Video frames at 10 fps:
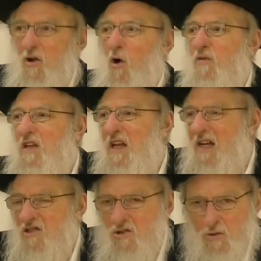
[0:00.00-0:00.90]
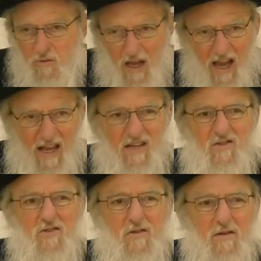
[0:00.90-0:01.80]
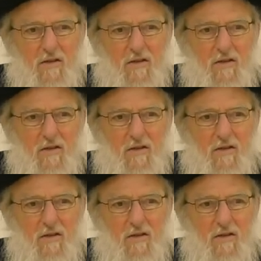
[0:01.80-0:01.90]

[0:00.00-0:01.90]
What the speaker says: over the next 2 days,